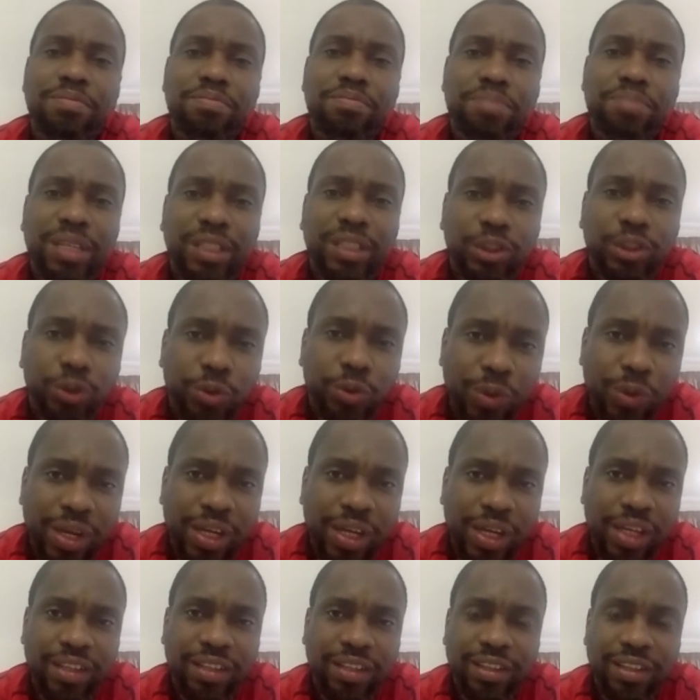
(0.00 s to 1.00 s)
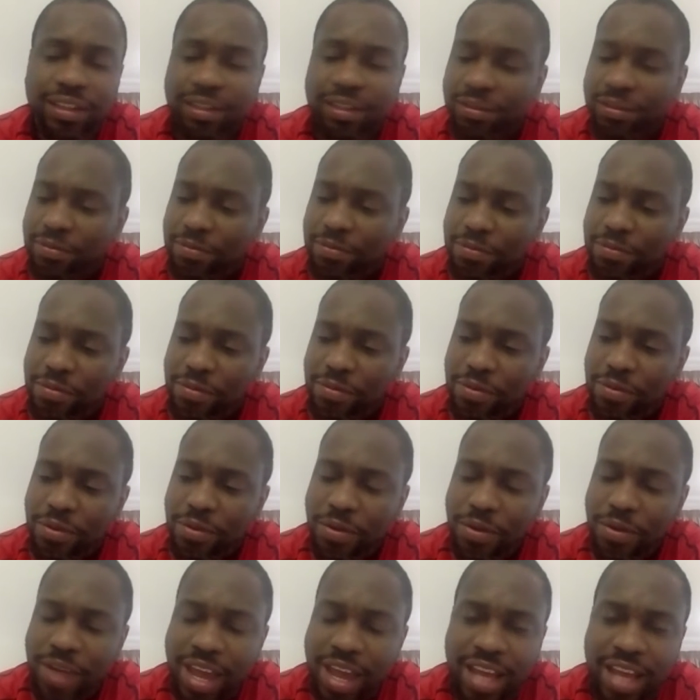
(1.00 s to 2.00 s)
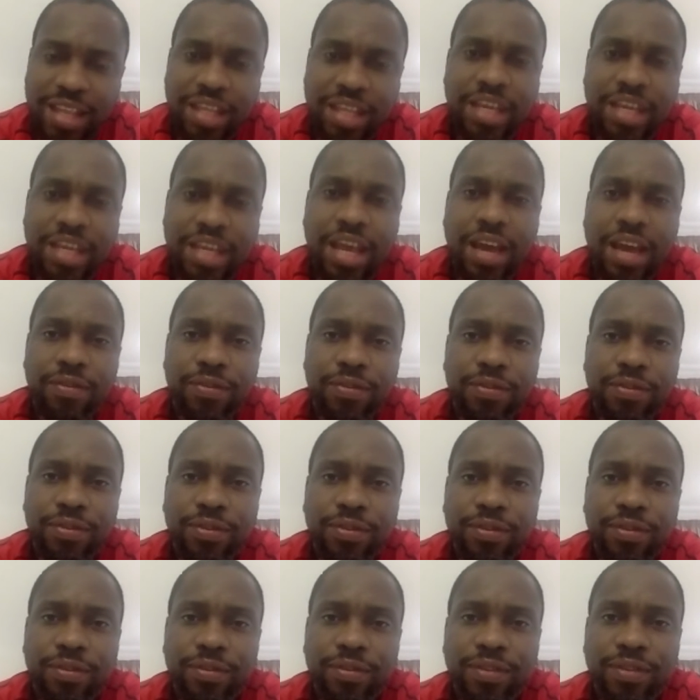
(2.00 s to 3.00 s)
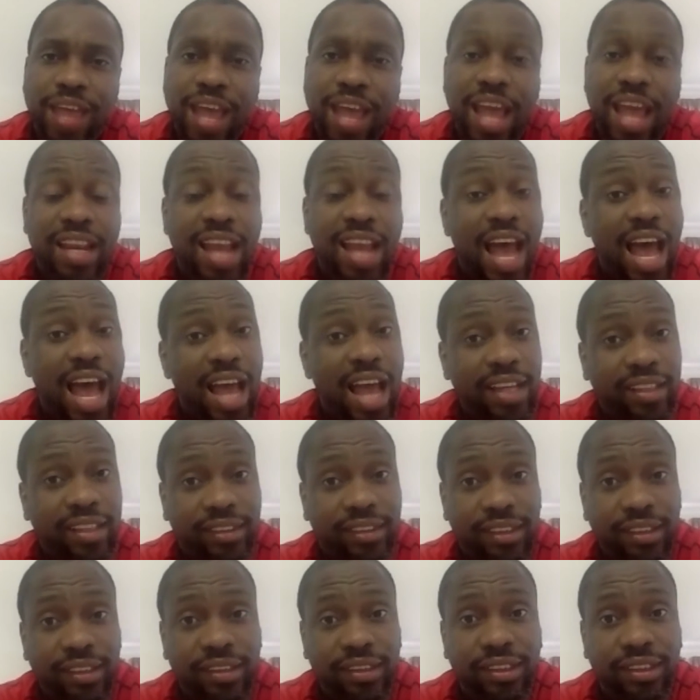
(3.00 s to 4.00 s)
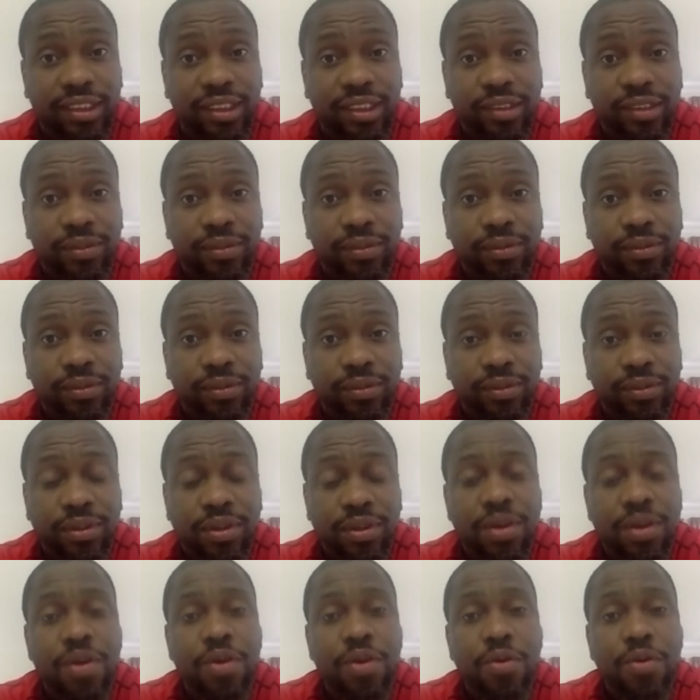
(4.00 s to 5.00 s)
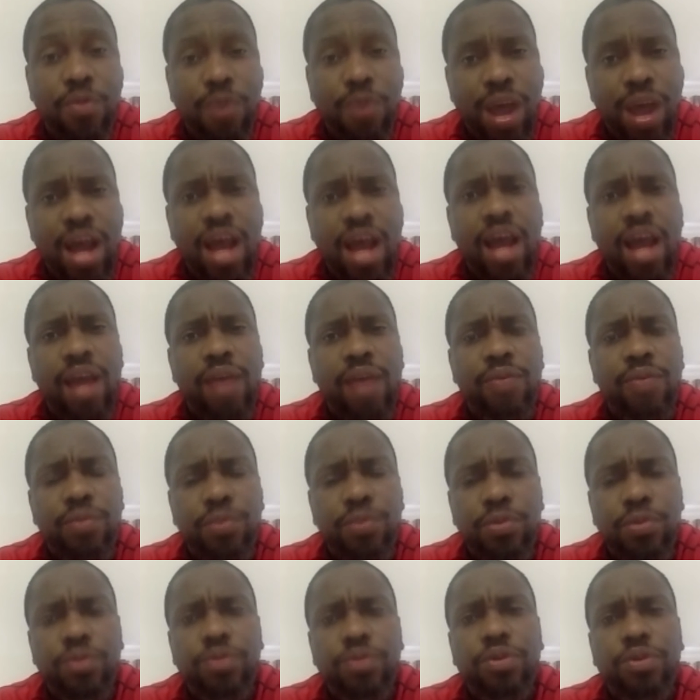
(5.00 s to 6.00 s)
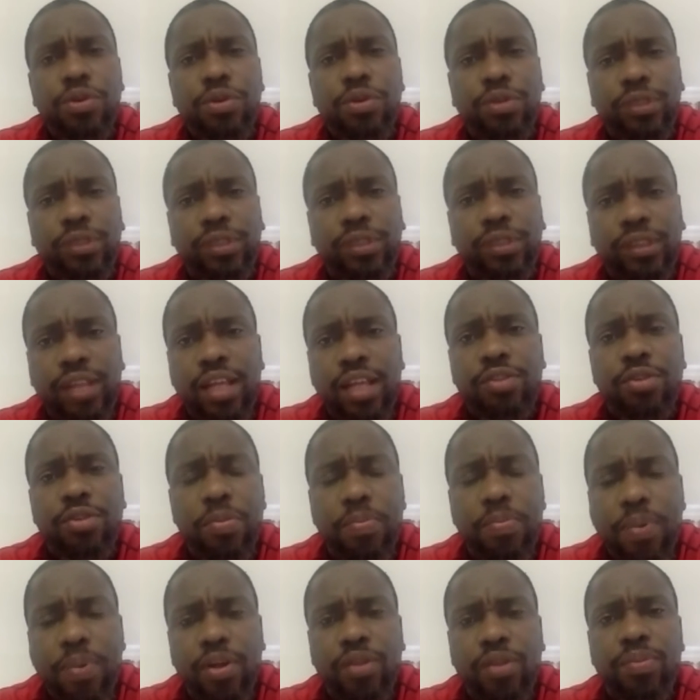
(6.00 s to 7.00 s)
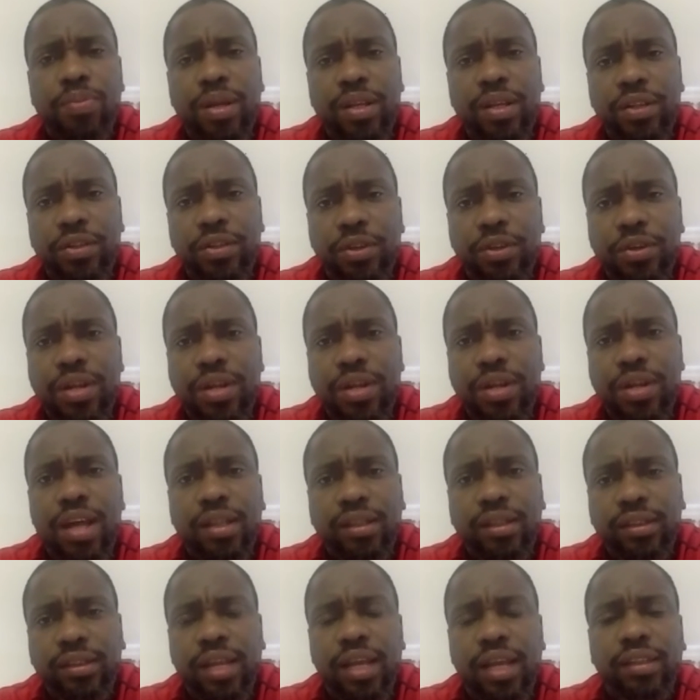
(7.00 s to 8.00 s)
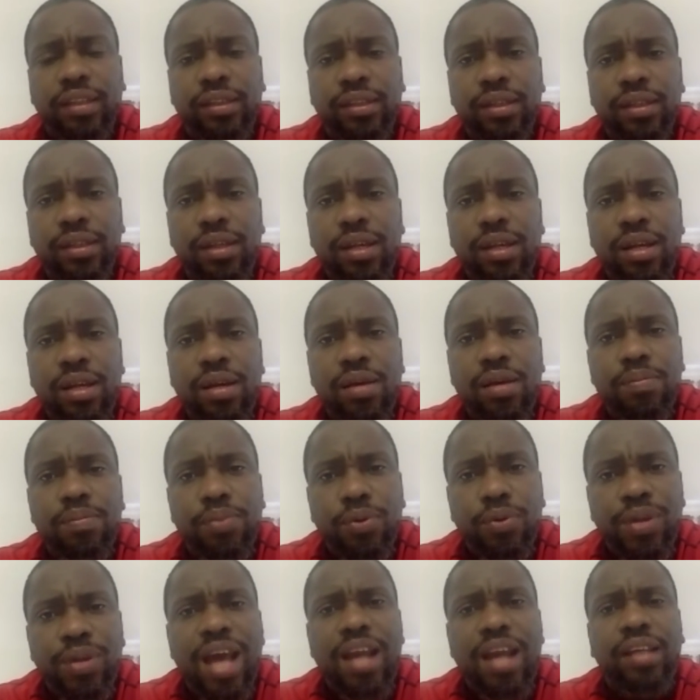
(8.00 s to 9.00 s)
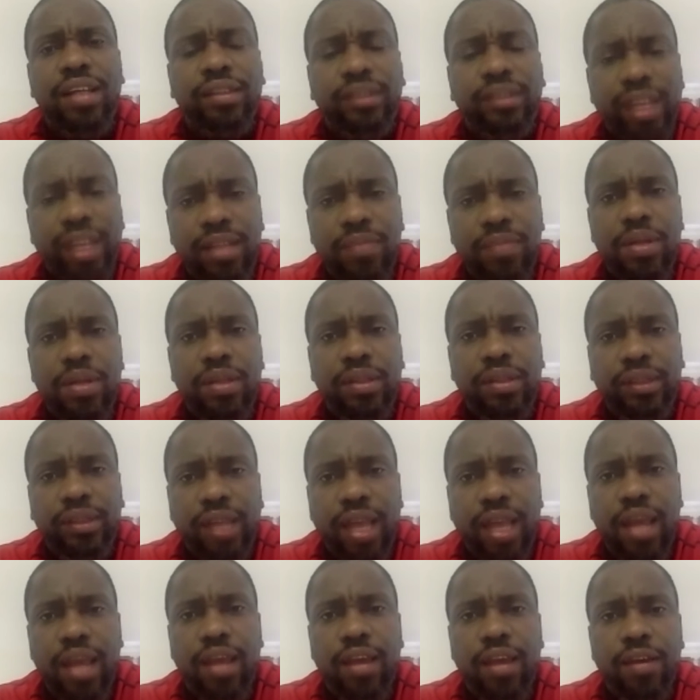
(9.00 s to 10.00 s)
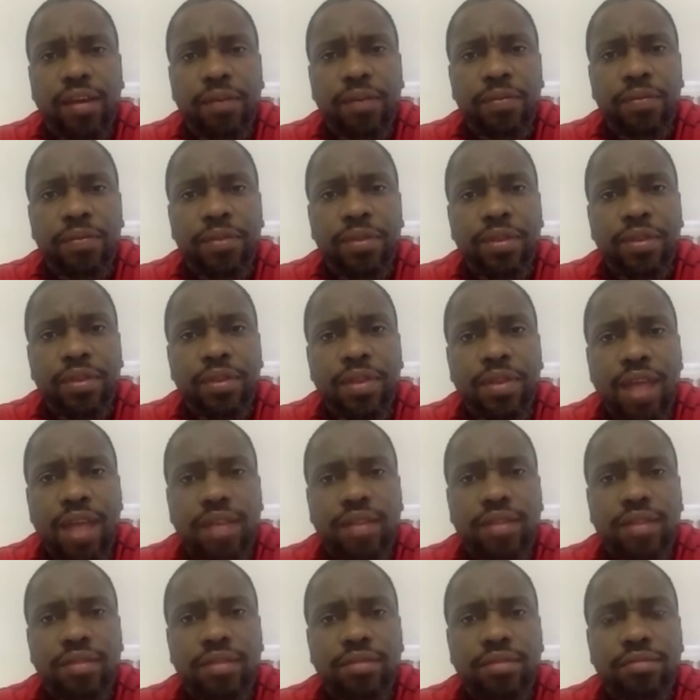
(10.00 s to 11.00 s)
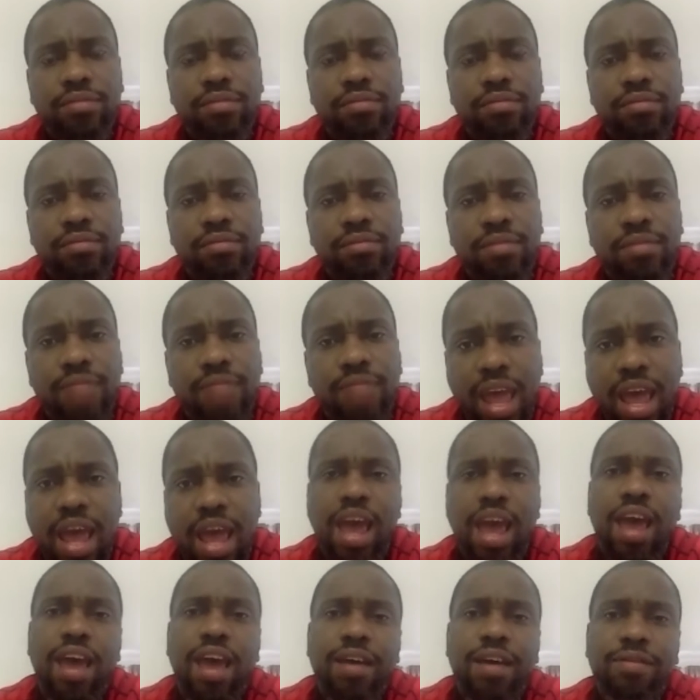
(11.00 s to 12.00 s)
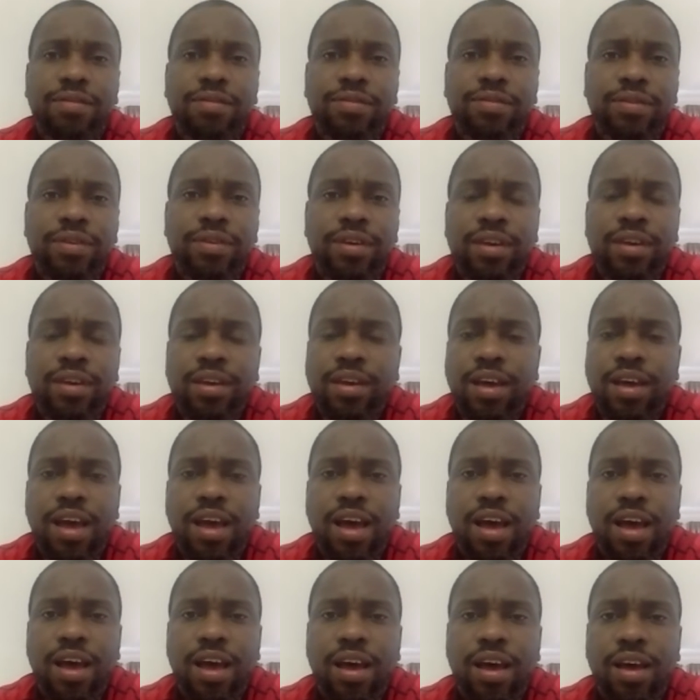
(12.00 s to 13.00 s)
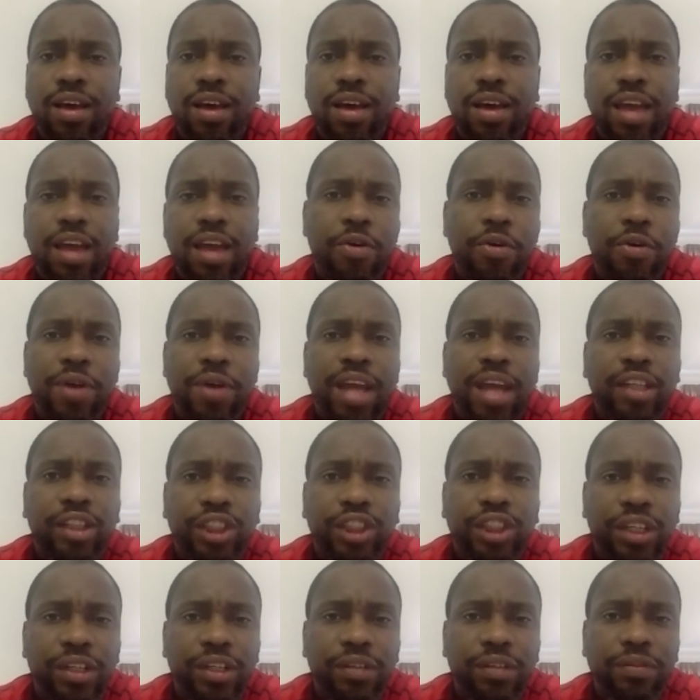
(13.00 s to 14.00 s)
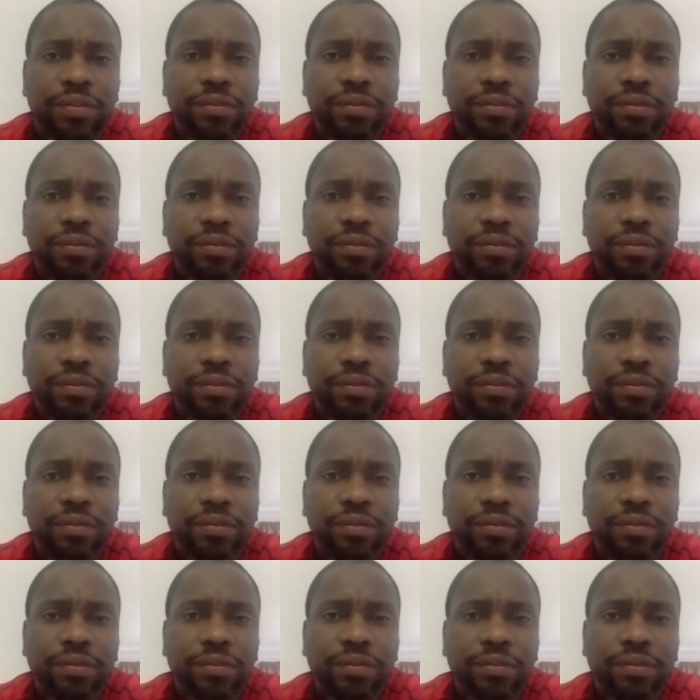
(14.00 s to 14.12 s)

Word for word: between the A D F and ISIS, why would the State Department in the United States put out a statement saying that they have uh, a connection?